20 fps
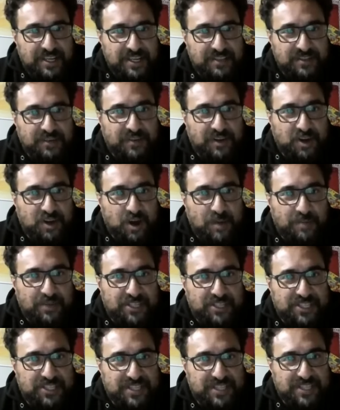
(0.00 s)
sort of
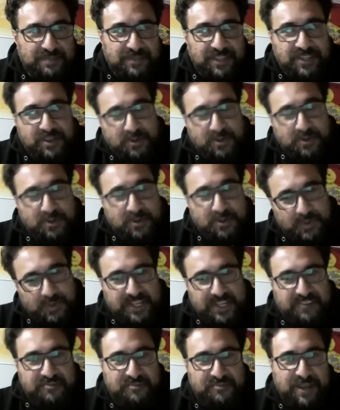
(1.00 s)
accomplish something, you will
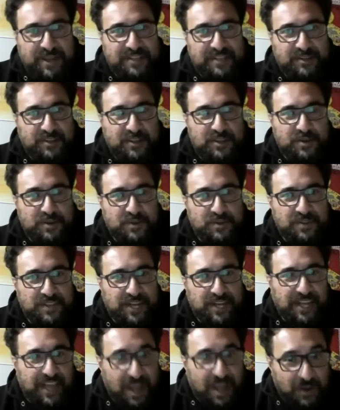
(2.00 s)
give back to the youth,
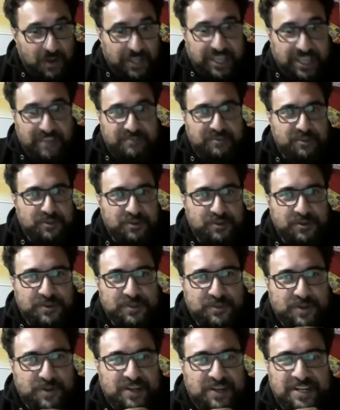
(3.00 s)
like how he gave to you
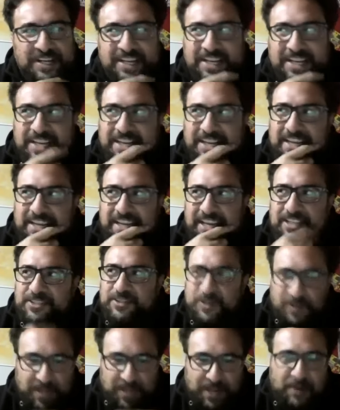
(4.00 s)
as well. And
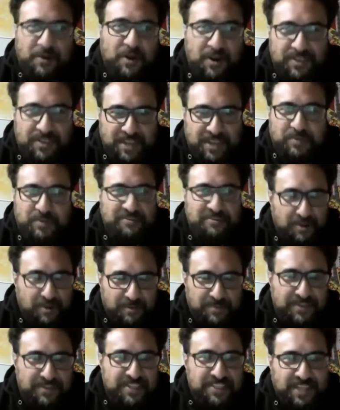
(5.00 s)
so later on, then we formed
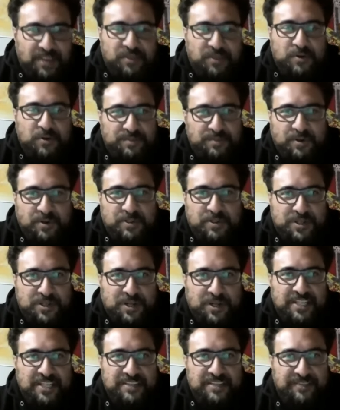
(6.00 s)
the South Auckland Poets
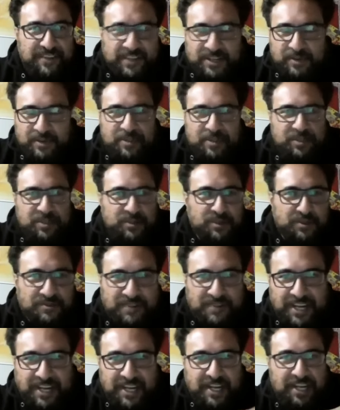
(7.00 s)
Collective, and it was sort of
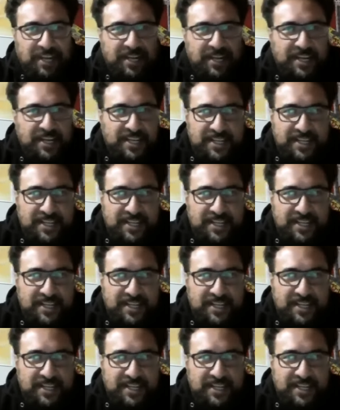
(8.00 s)
like a